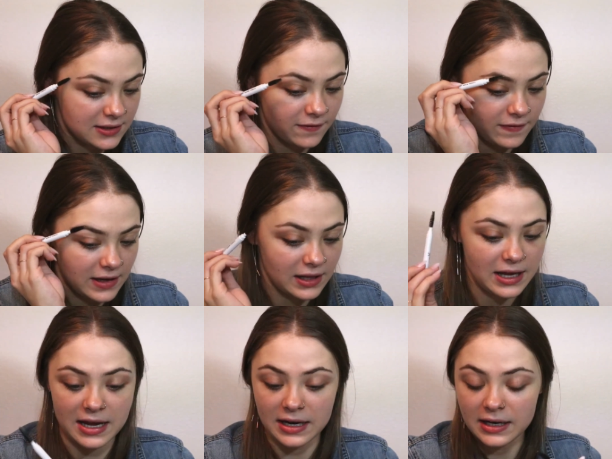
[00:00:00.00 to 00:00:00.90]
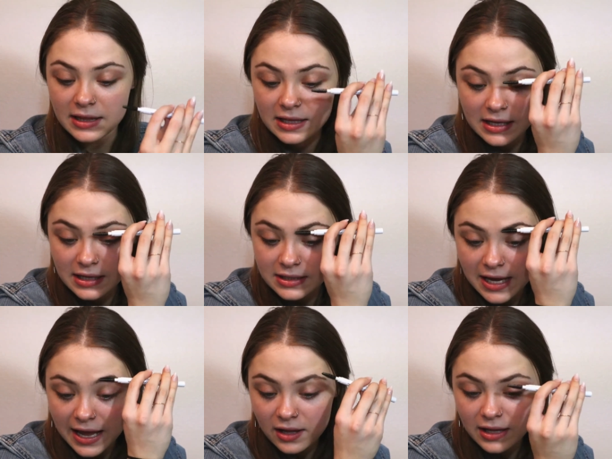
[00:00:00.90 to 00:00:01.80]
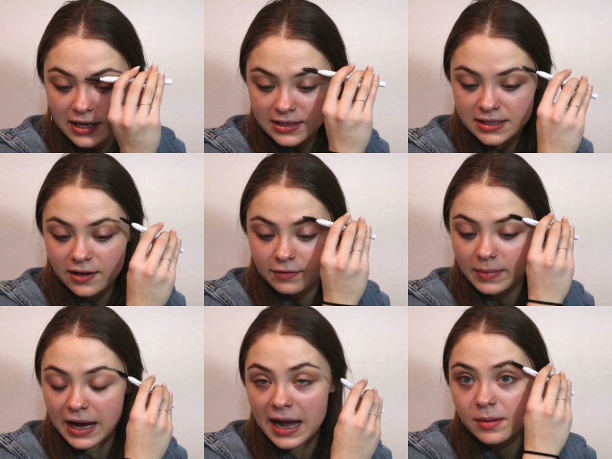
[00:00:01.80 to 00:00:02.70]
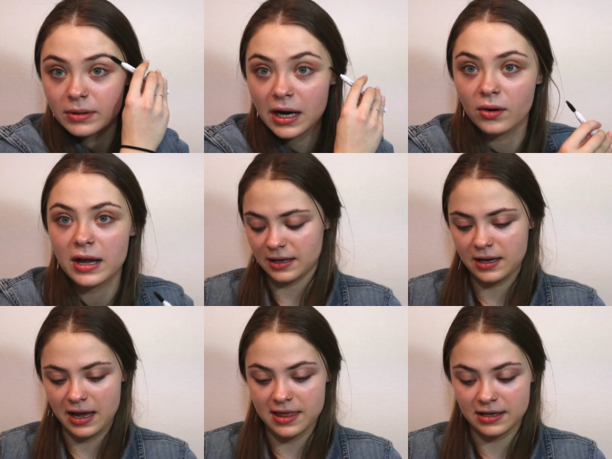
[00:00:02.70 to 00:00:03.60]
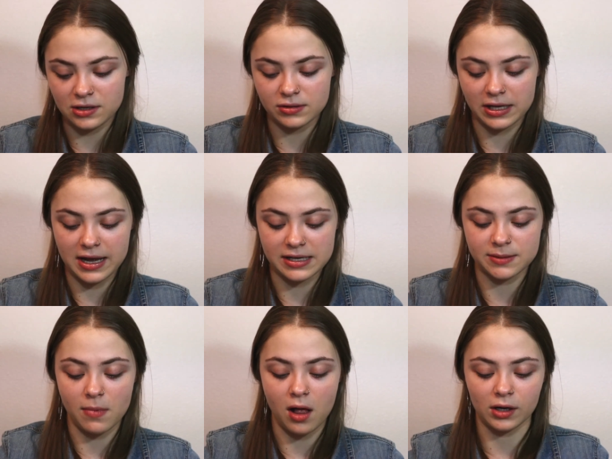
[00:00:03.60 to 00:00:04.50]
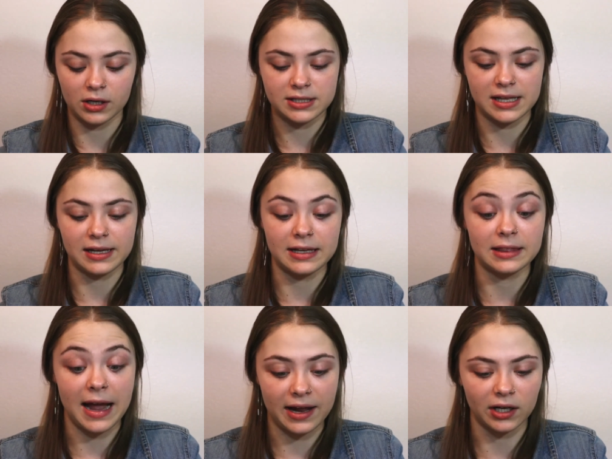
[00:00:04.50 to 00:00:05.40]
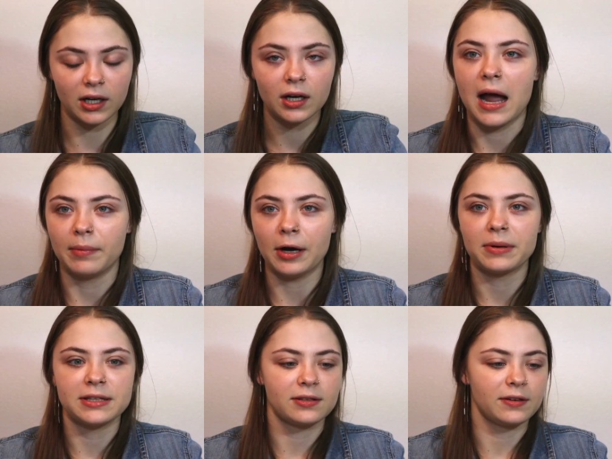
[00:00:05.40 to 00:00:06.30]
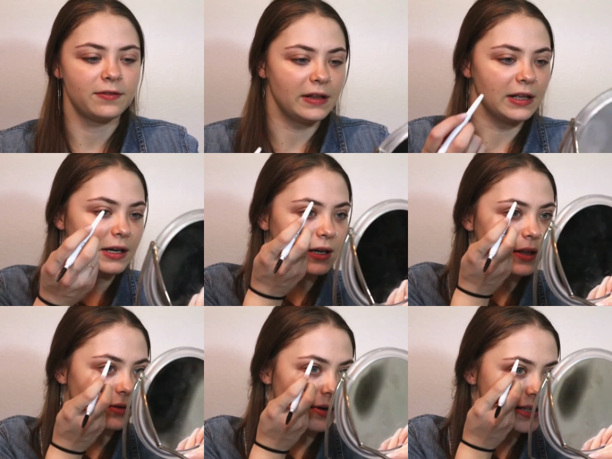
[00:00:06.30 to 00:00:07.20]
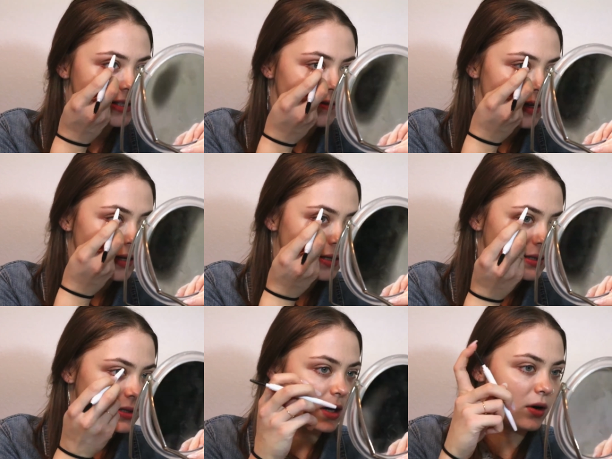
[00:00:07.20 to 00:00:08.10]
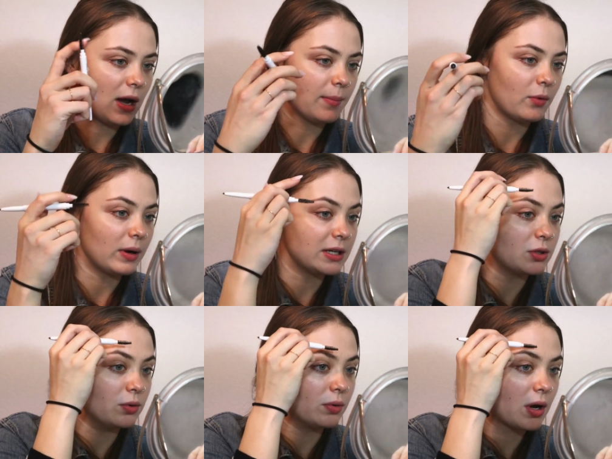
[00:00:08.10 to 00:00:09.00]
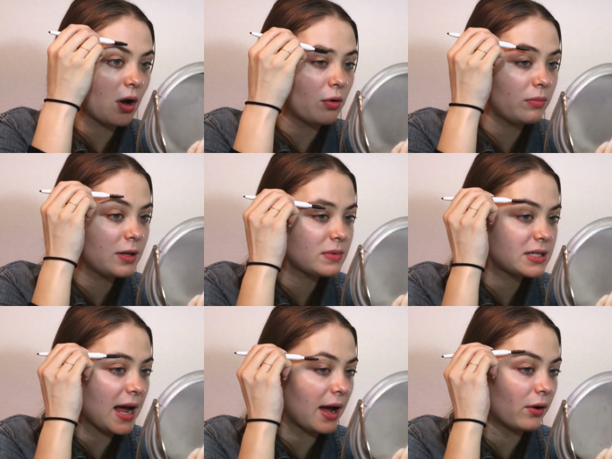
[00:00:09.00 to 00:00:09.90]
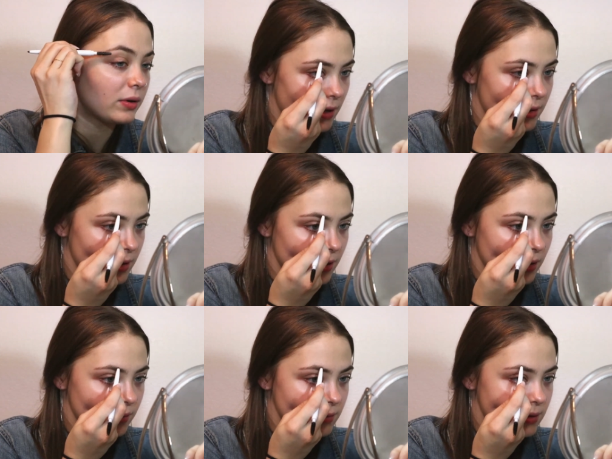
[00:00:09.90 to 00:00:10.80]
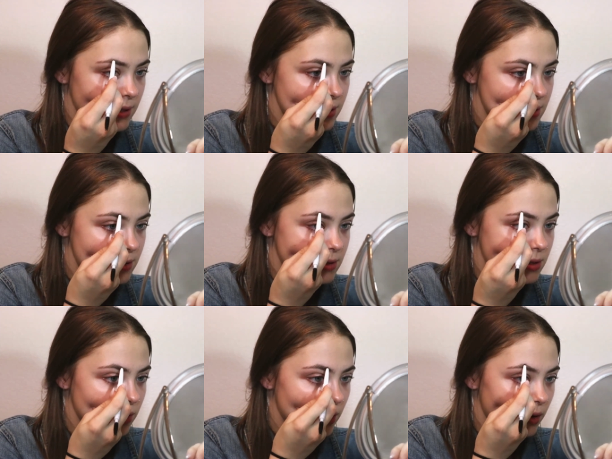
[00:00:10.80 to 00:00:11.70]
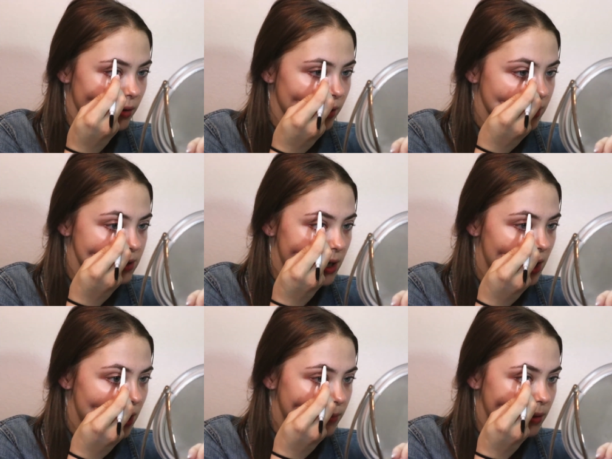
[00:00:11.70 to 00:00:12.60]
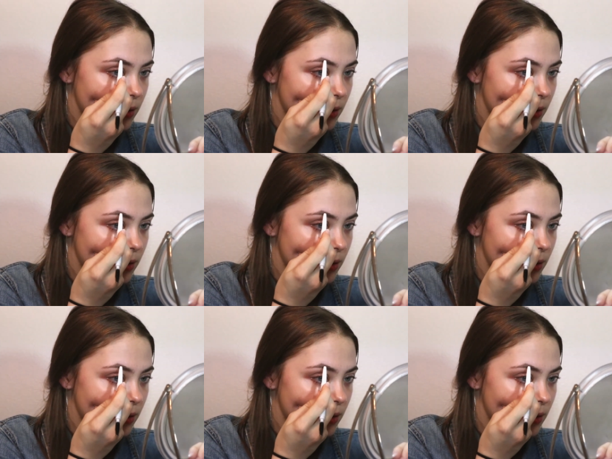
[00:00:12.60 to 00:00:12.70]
to fill in the tail ends of my eyebrow and then using a smaller, slightly lighter eyebrow pencil to fill in the rest of it. So I'm going to comb them down and then use this to go on the top